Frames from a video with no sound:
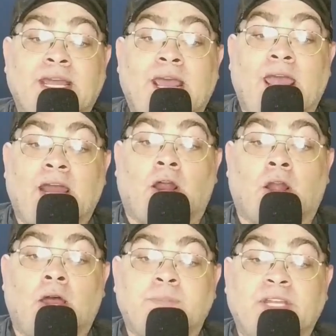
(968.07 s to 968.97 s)
and our
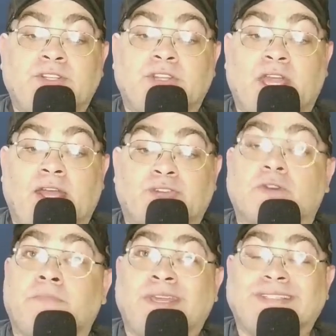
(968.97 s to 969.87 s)
update to the
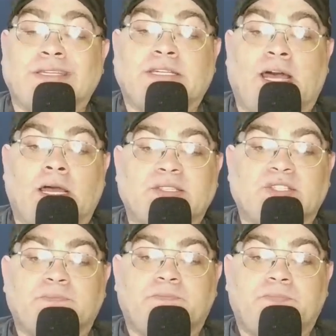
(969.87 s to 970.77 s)
cantrip means it
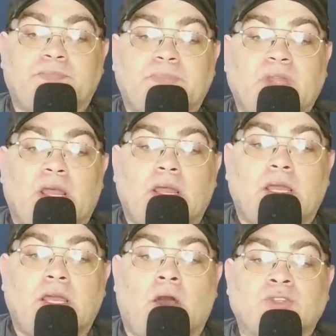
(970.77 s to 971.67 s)
does.
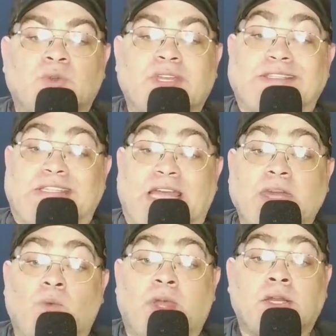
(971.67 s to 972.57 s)
He also gets
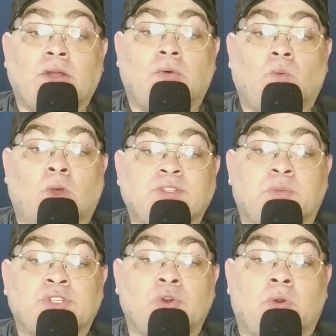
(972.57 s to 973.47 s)
second wind. Once
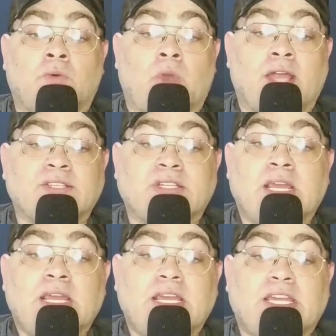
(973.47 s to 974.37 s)
per short rest,
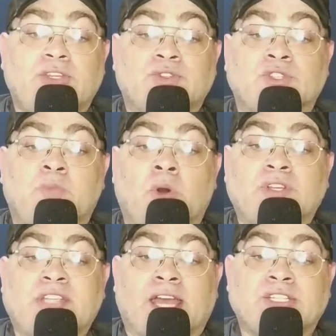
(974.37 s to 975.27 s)
he can use his
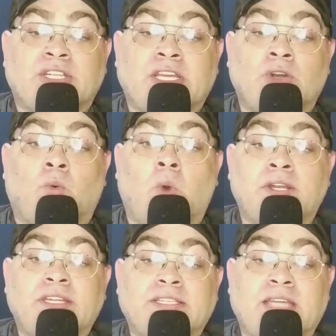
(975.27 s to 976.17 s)
bonus action to heal
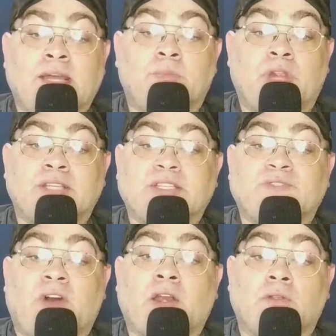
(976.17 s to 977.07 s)
1d10 plus his
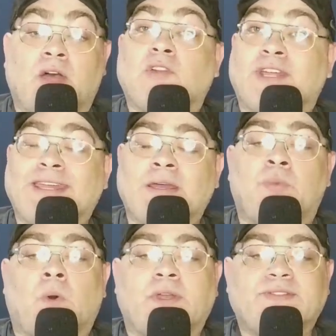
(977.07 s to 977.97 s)
fighter level and hit
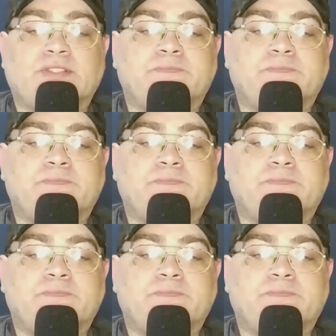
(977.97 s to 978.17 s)
points.